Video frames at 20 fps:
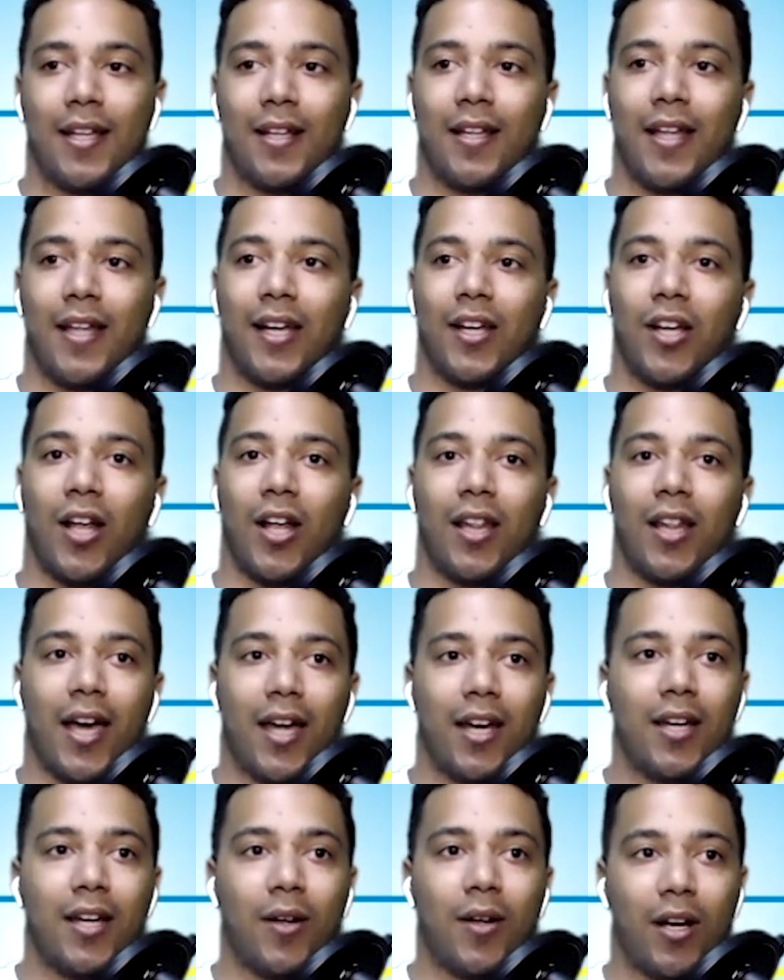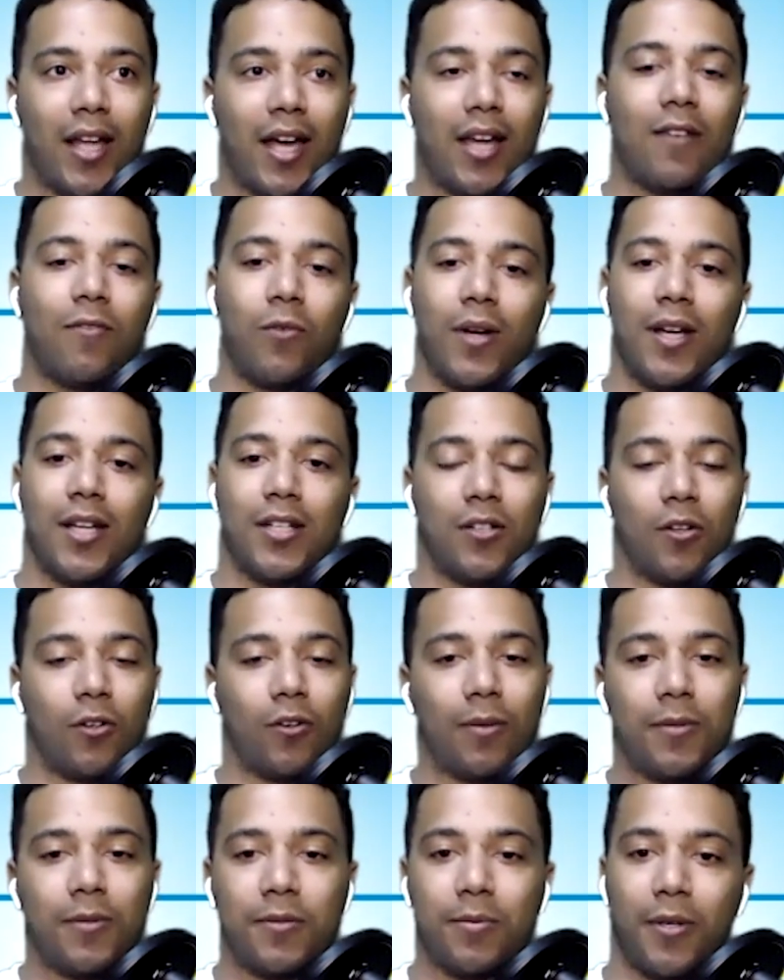Like in a lot of ways,
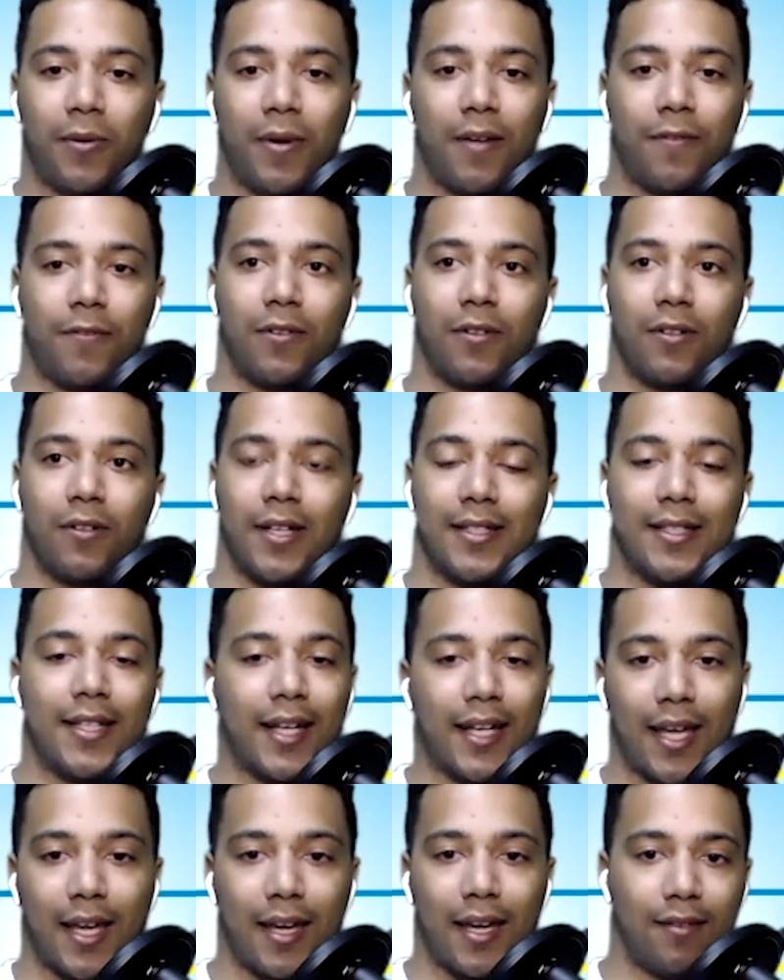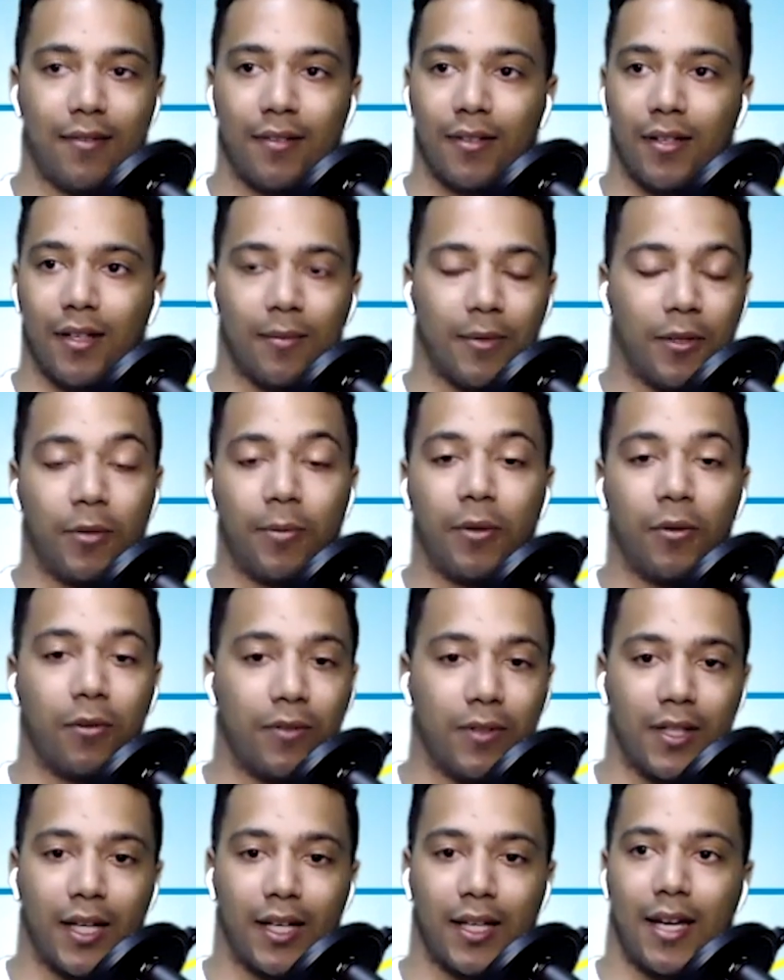crypto's been around for a decade, a little bit over
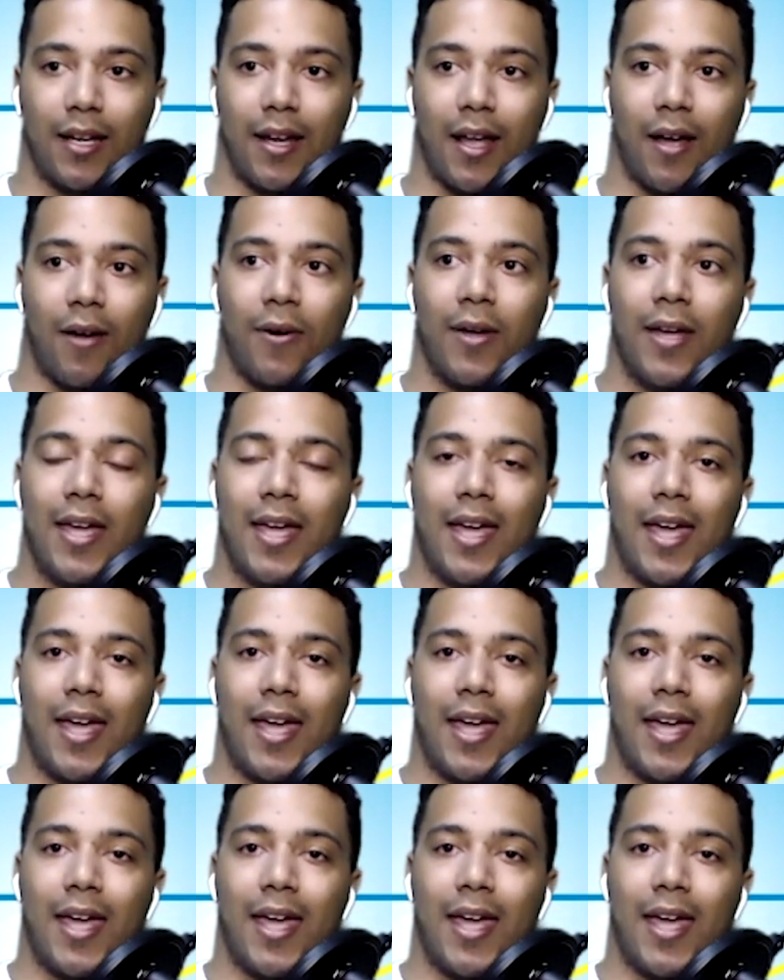a decade now.